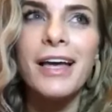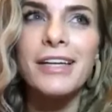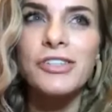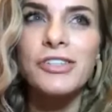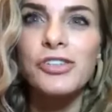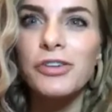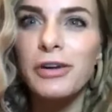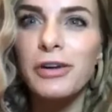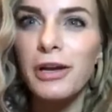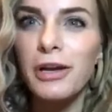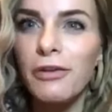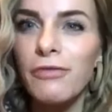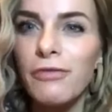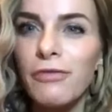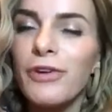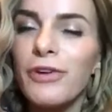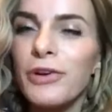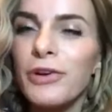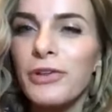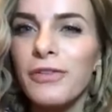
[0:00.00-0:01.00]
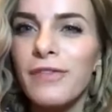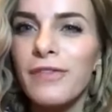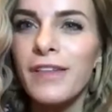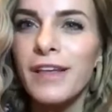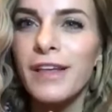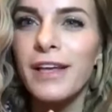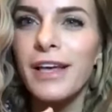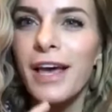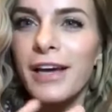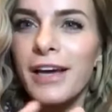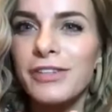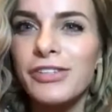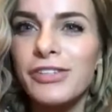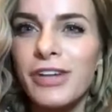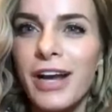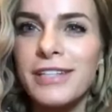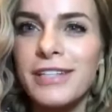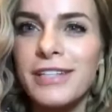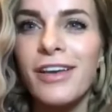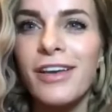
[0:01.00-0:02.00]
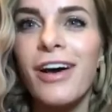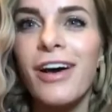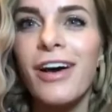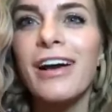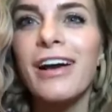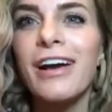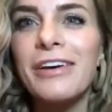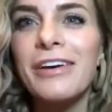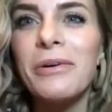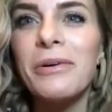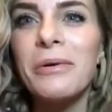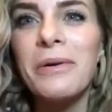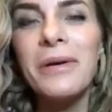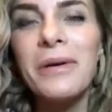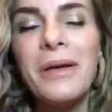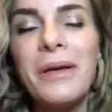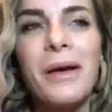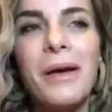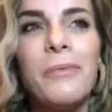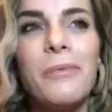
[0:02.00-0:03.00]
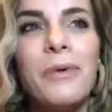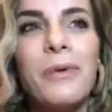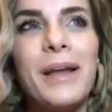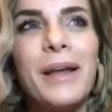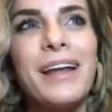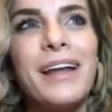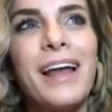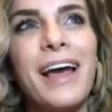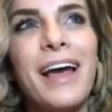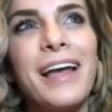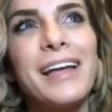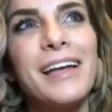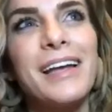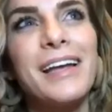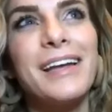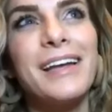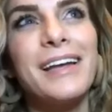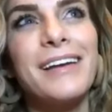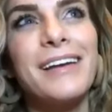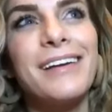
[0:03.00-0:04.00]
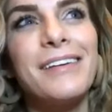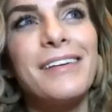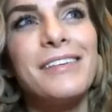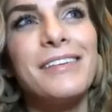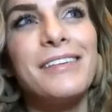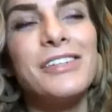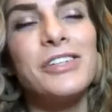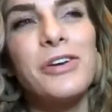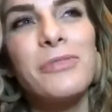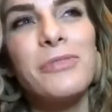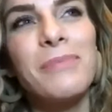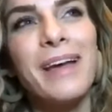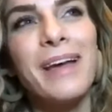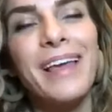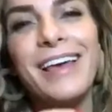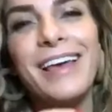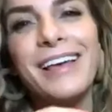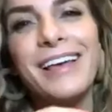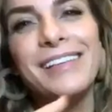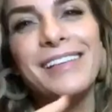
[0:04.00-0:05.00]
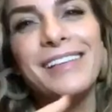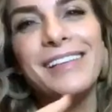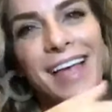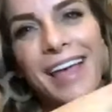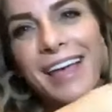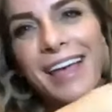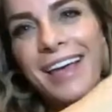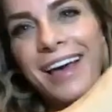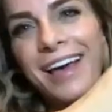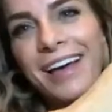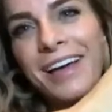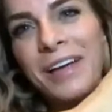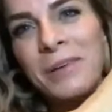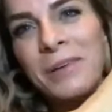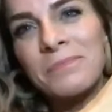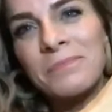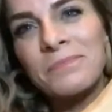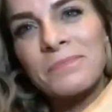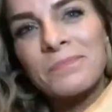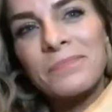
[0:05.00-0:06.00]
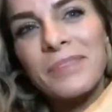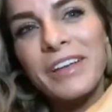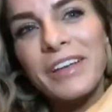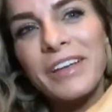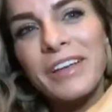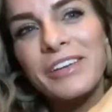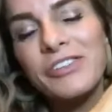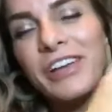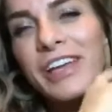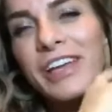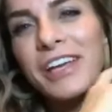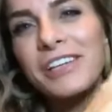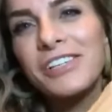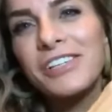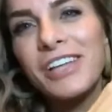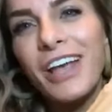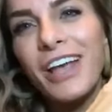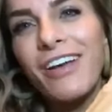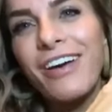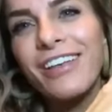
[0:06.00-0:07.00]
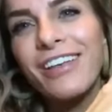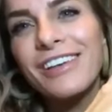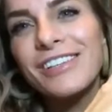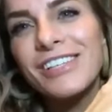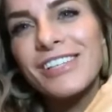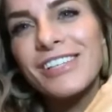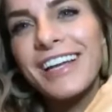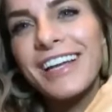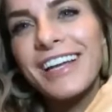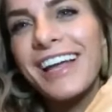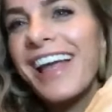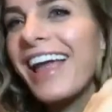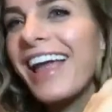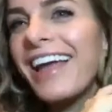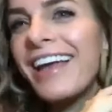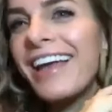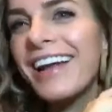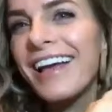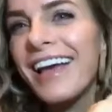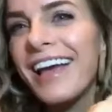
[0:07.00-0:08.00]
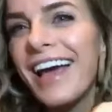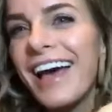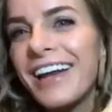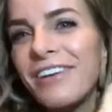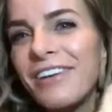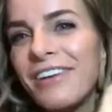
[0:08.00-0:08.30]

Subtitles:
trick with the extracting the audio when I showed my kids like drinking Shakeology, and I had a